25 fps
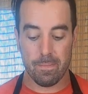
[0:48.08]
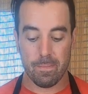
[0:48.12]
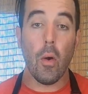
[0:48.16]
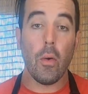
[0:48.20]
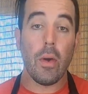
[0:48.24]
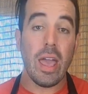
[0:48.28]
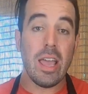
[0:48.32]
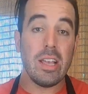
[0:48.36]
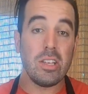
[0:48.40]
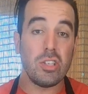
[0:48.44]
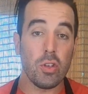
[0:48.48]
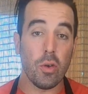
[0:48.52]

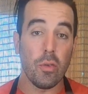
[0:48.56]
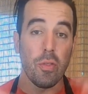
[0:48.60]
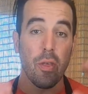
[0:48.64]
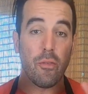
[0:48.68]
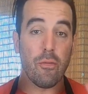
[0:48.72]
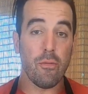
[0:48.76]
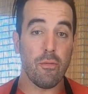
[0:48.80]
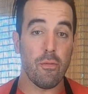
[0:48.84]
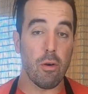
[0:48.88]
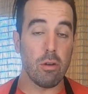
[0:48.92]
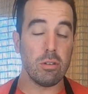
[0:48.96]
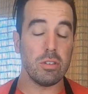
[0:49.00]
Okay, so
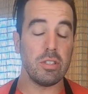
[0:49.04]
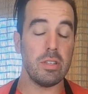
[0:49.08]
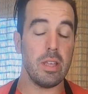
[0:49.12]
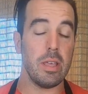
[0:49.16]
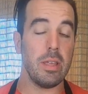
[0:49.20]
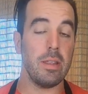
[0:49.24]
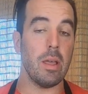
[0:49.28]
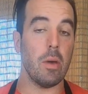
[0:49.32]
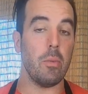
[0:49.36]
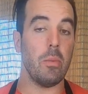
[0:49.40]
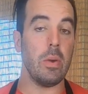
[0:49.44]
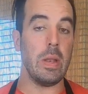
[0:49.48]
the first
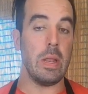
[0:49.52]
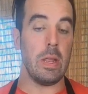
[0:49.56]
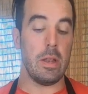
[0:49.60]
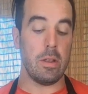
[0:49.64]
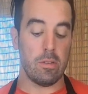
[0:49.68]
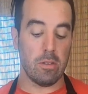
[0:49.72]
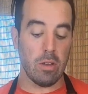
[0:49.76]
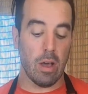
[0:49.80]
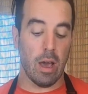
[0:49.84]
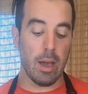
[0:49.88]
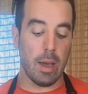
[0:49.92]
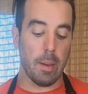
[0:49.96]
thing that we need
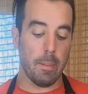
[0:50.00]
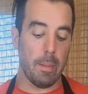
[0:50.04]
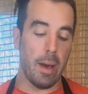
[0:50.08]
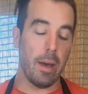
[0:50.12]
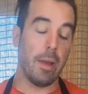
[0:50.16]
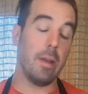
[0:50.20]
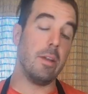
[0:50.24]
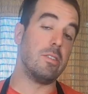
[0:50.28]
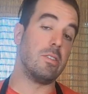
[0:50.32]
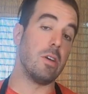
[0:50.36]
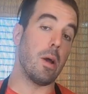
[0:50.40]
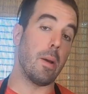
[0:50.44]
to talk
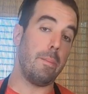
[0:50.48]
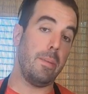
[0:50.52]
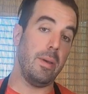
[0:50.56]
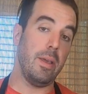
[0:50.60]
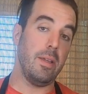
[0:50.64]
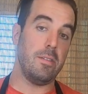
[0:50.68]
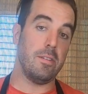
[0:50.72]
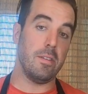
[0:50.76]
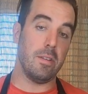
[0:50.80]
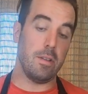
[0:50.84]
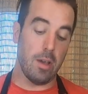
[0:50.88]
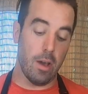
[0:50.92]
about is our
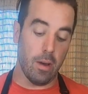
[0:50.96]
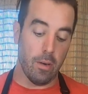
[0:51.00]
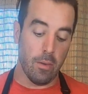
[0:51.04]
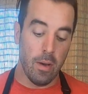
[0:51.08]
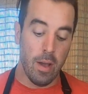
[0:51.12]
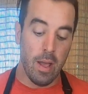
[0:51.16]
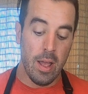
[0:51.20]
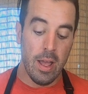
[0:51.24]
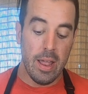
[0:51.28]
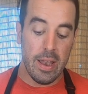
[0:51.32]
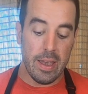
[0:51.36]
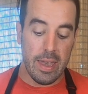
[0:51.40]
pizza
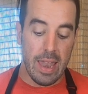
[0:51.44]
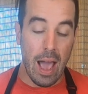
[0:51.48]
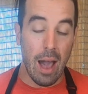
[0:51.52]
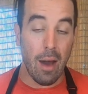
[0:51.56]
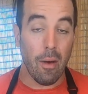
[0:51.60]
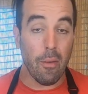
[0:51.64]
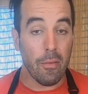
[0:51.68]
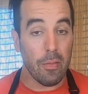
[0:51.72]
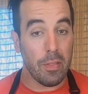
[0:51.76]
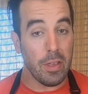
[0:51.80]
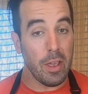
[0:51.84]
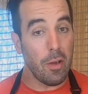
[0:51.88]
dough.
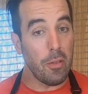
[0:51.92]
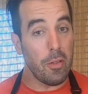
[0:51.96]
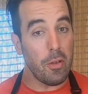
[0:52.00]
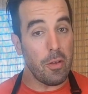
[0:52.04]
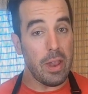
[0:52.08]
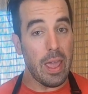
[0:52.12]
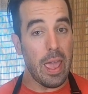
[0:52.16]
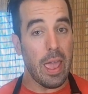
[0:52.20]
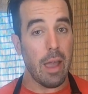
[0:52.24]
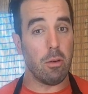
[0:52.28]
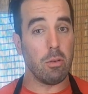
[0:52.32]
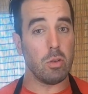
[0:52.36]
Now, the
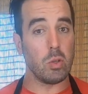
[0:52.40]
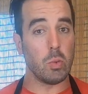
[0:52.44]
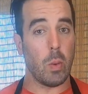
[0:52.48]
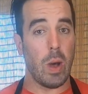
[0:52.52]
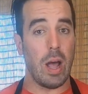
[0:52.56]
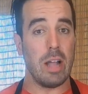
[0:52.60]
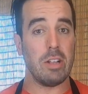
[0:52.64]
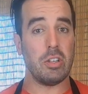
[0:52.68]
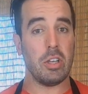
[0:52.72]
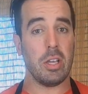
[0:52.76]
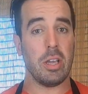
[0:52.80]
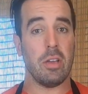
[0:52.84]
other day I was
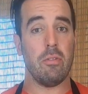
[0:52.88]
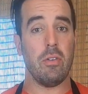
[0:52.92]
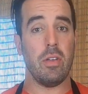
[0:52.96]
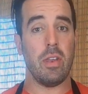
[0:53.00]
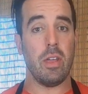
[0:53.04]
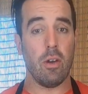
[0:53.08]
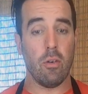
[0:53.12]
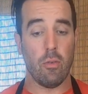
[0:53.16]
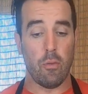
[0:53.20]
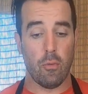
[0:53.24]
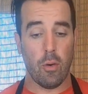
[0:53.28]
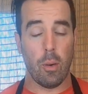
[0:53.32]
watching a
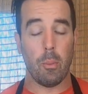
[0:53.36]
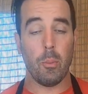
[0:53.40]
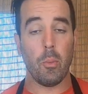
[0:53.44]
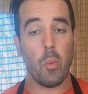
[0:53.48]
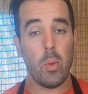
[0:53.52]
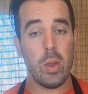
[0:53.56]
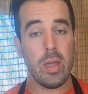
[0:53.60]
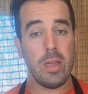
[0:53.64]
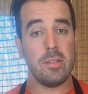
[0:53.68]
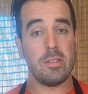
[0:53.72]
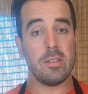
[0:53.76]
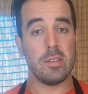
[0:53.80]
video
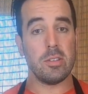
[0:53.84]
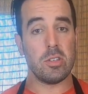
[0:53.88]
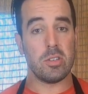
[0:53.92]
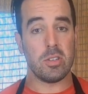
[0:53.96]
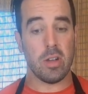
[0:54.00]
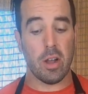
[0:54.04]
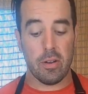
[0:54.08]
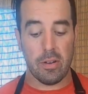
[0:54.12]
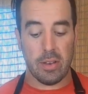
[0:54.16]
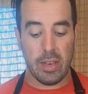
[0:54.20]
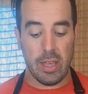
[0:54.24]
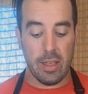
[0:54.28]
from Weeds and
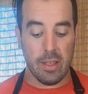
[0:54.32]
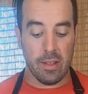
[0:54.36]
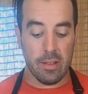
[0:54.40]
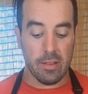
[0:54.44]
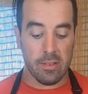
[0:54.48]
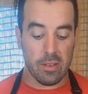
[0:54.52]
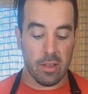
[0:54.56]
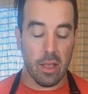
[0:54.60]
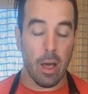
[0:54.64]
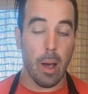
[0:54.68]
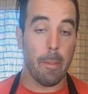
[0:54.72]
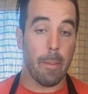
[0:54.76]

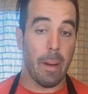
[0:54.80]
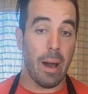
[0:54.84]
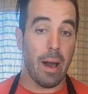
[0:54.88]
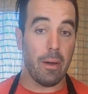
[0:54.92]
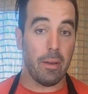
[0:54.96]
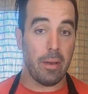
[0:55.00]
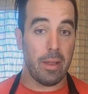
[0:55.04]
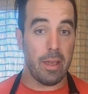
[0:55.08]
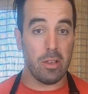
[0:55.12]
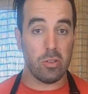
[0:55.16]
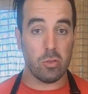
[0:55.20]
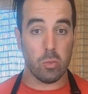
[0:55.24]
Sardines
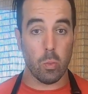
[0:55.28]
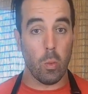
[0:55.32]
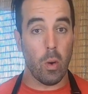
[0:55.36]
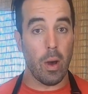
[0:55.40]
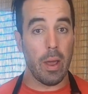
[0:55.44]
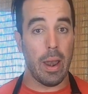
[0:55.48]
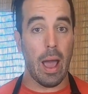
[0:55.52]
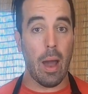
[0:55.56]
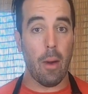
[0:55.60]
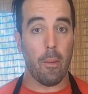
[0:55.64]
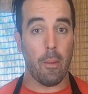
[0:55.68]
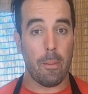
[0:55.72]
about his
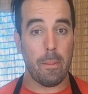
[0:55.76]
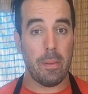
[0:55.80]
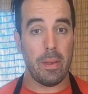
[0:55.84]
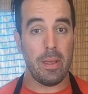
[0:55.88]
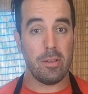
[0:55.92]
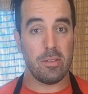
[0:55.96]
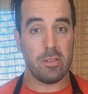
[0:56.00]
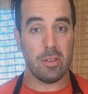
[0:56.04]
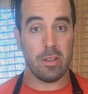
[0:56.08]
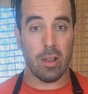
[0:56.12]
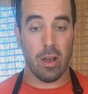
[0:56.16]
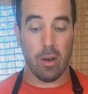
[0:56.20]
1-hour
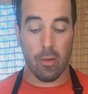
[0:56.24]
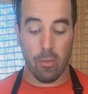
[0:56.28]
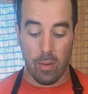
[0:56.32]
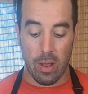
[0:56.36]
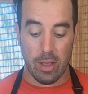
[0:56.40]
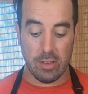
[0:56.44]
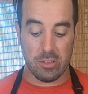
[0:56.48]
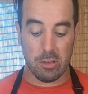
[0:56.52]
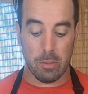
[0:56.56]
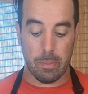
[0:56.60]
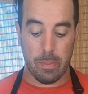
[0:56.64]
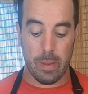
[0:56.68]
pizza dough
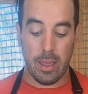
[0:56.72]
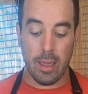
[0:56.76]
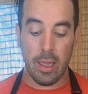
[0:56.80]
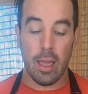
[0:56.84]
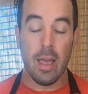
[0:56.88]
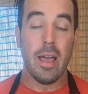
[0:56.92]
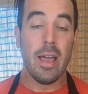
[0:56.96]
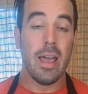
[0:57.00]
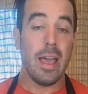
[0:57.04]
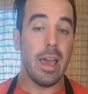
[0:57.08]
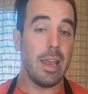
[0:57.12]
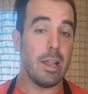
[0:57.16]

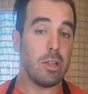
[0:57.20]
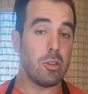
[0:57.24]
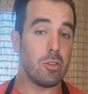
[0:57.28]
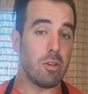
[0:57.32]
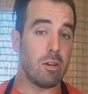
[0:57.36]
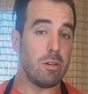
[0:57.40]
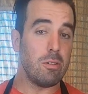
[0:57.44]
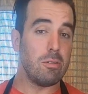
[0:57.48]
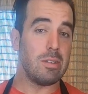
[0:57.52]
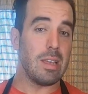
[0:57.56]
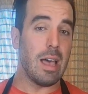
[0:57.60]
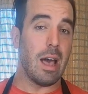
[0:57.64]
recipe, and it
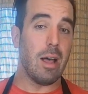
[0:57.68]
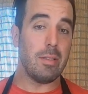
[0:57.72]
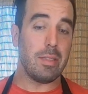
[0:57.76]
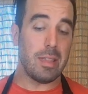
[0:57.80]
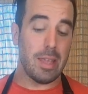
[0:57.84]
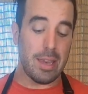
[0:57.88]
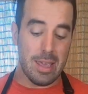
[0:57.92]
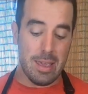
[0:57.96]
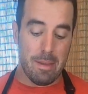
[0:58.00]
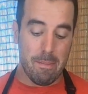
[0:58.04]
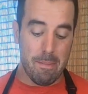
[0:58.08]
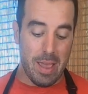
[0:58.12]
turns out
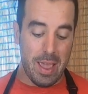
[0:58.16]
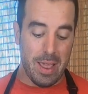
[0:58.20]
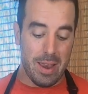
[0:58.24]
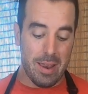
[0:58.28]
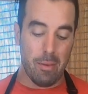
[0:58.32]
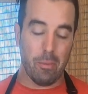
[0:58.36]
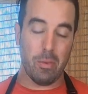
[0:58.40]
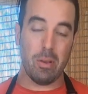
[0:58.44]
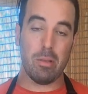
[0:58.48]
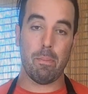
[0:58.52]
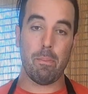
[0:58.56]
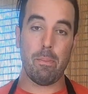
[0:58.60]
that he made
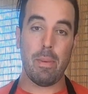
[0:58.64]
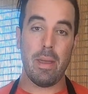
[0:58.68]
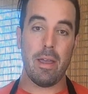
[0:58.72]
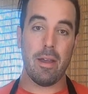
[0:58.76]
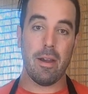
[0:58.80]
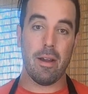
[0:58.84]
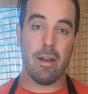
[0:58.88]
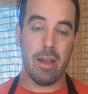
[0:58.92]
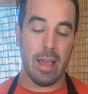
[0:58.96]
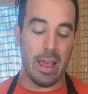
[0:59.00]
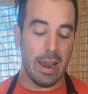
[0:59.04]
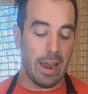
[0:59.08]
it with
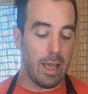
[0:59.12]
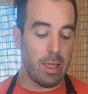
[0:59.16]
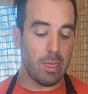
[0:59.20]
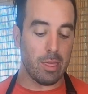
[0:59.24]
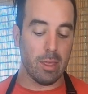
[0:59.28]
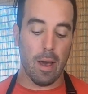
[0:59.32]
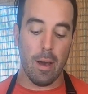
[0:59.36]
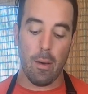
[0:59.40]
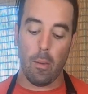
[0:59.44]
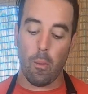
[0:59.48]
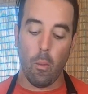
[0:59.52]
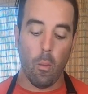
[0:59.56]
beer, and I
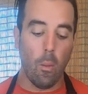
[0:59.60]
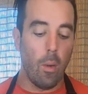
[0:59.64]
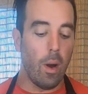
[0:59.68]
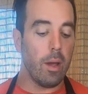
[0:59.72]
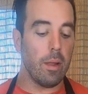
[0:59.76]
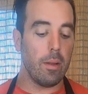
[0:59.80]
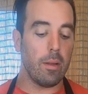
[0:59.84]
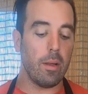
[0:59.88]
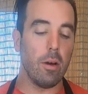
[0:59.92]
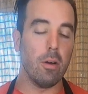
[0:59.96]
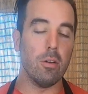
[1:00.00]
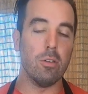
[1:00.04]
thought,
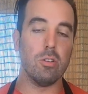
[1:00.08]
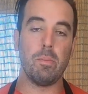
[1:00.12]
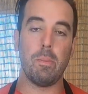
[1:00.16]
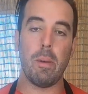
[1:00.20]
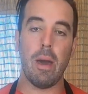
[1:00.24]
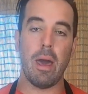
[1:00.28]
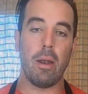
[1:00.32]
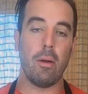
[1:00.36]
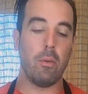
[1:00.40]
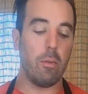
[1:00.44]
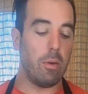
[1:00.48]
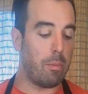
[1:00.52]
what goes
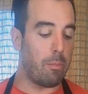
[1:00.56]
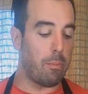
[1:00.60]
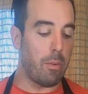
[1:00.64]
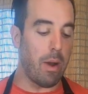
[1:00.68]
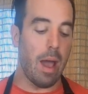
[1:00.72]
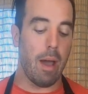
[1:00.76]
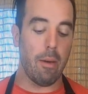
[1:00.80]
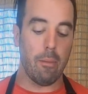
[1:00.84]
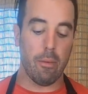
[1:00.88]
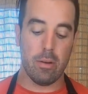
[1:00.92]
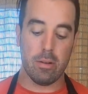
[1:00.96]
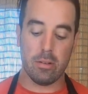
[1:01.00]
better with
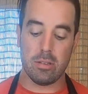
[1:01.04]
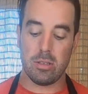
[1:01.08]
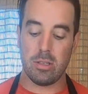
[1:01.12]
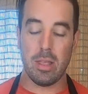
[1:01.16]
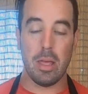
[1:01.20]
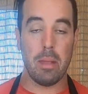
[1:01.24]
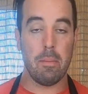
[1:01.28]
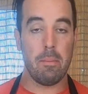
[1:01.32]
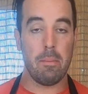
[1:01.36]
bratwurst